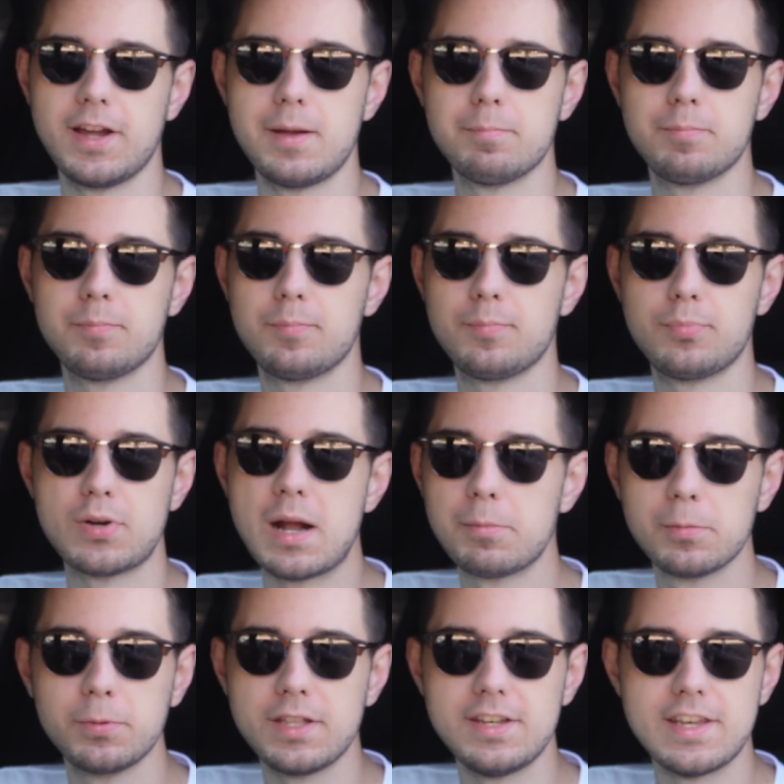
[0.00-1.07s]
I'm
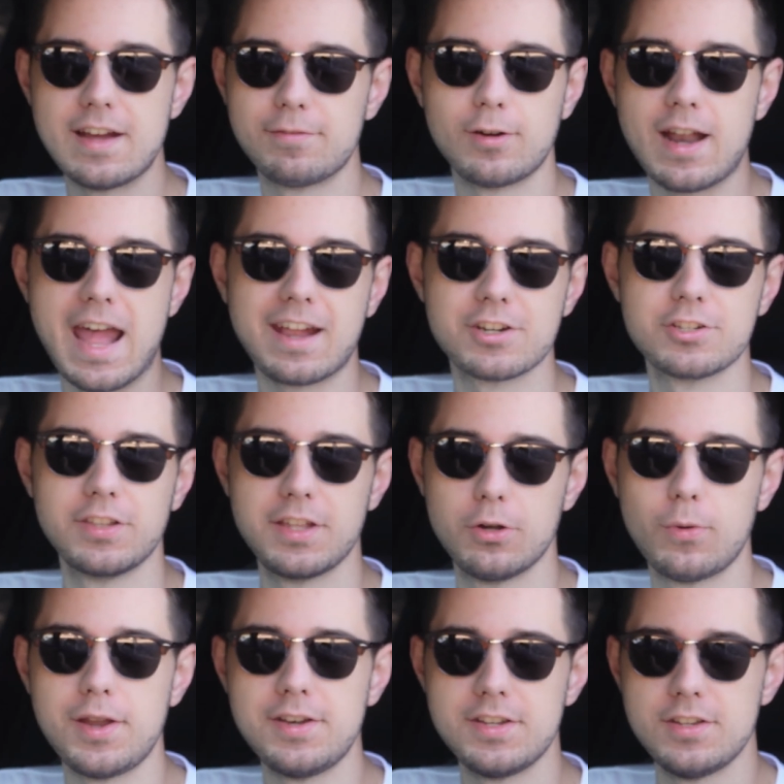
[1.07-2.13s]
probably never actually
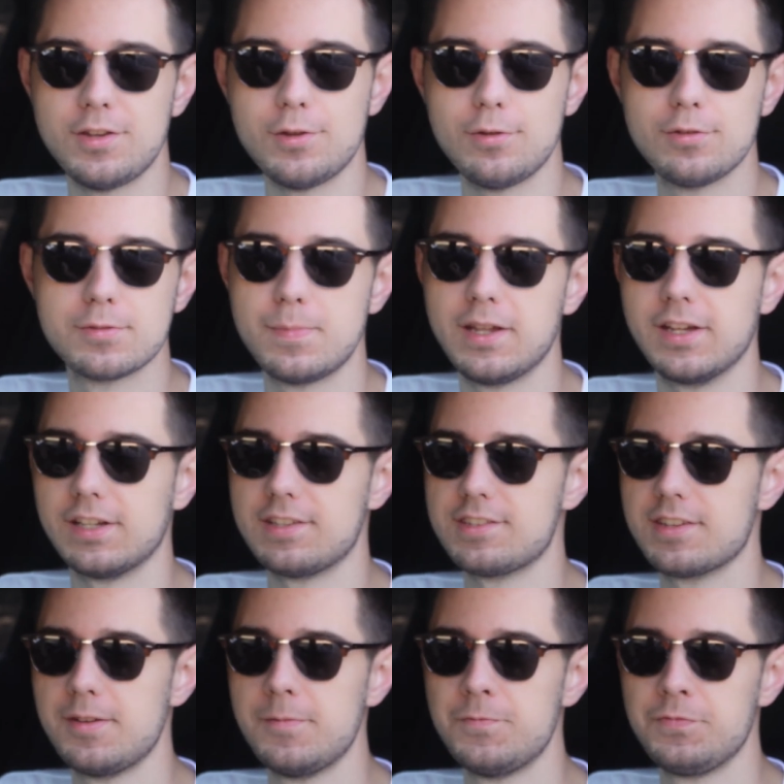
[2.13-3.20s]
going to use
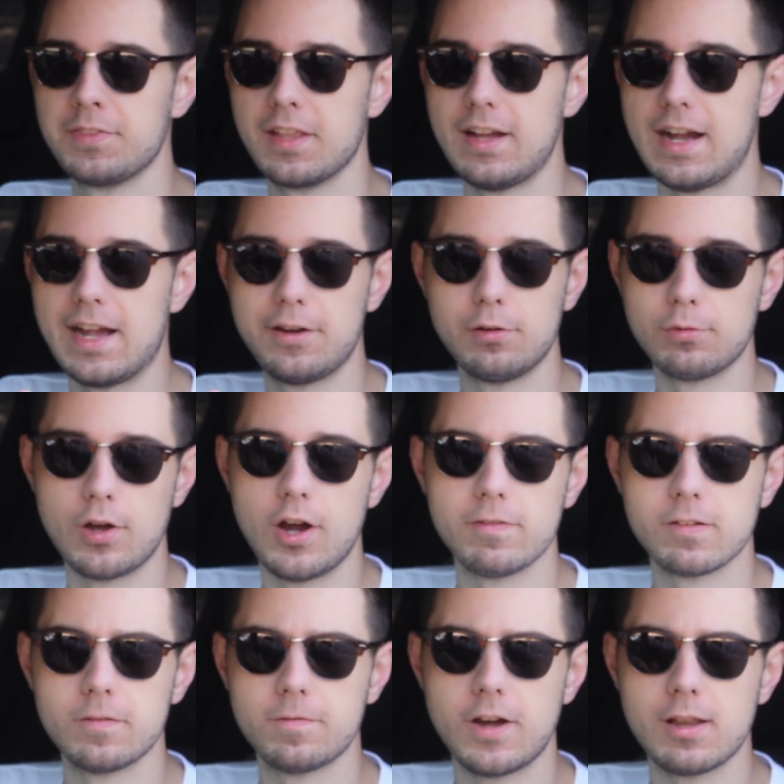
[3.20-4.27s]
because I don't
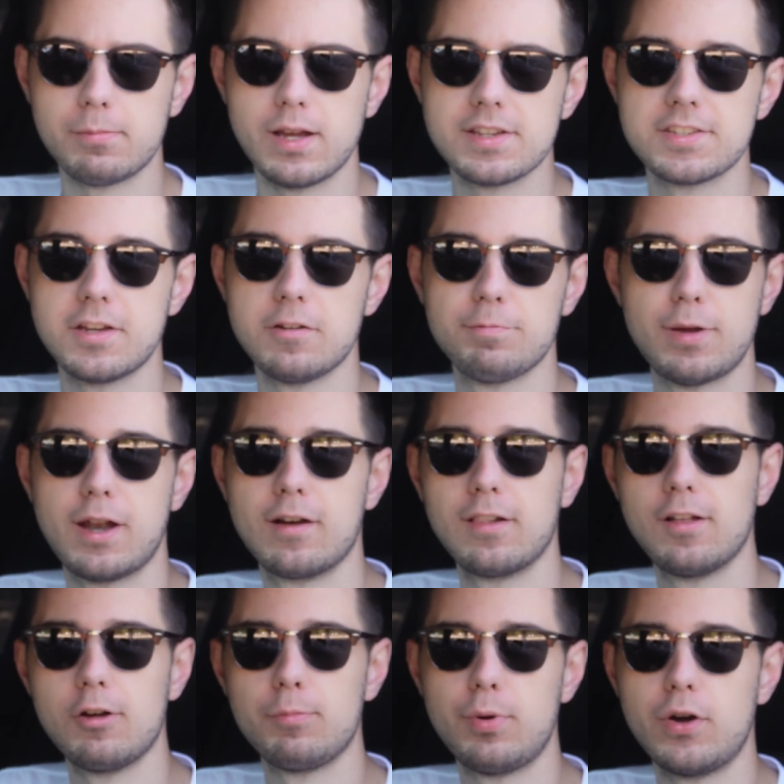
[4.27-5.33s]
often find myself
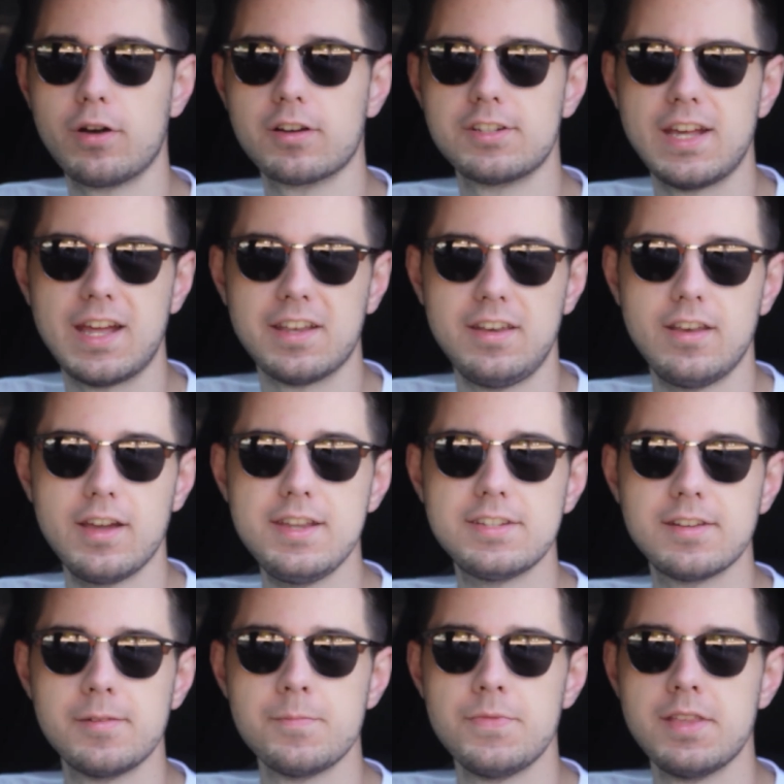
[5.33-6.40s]
parallel parked at
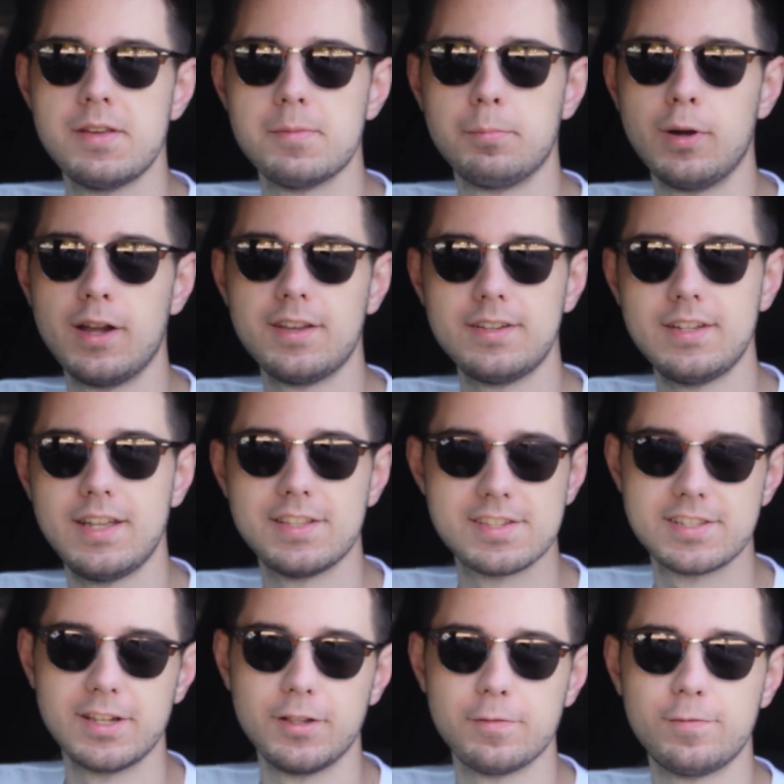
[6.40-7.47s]
night, but it's
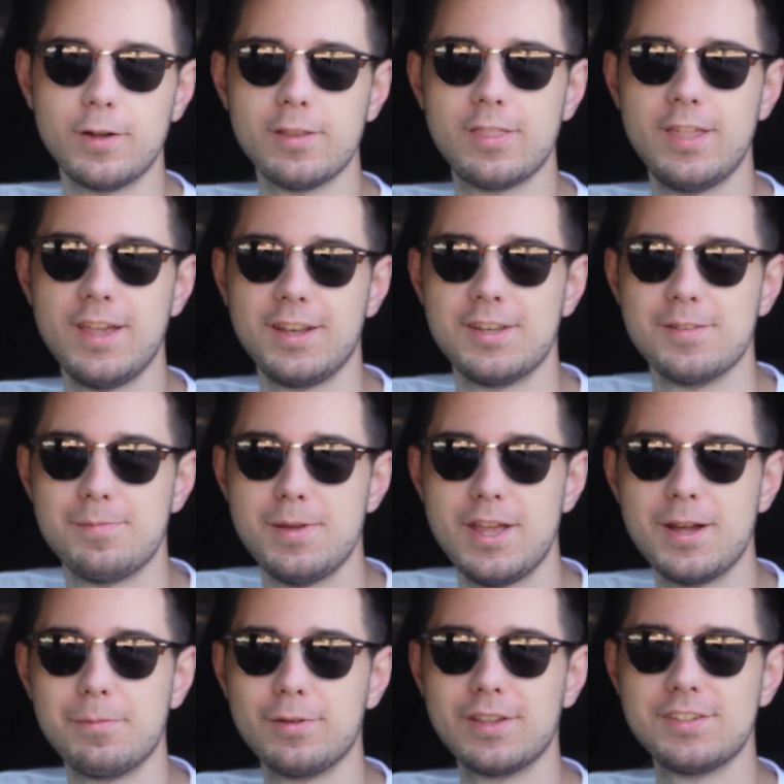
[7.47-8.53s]
still a fun thing to be
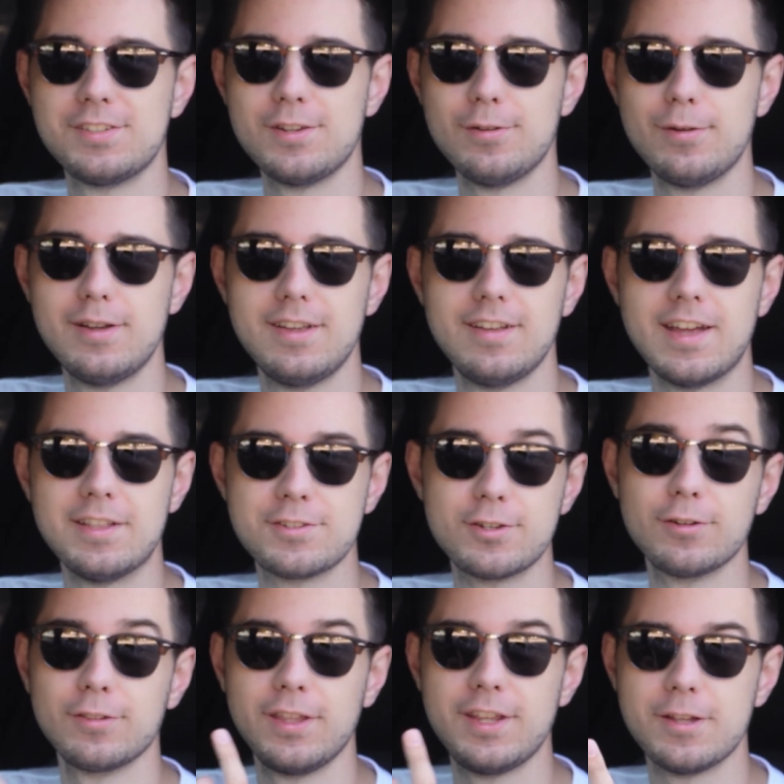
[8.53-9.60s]
able to do, and
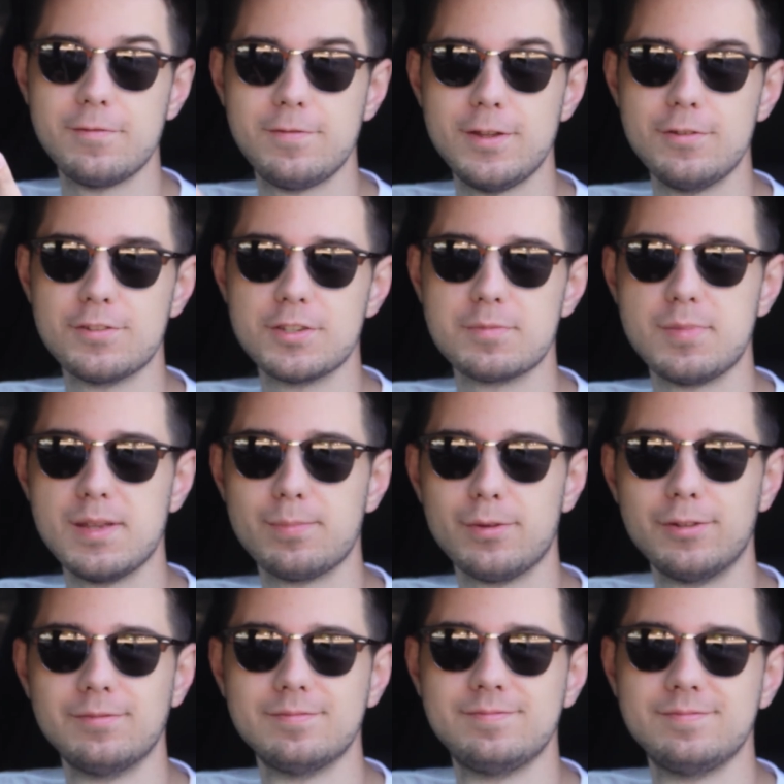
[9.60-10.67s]
certainly confuses people.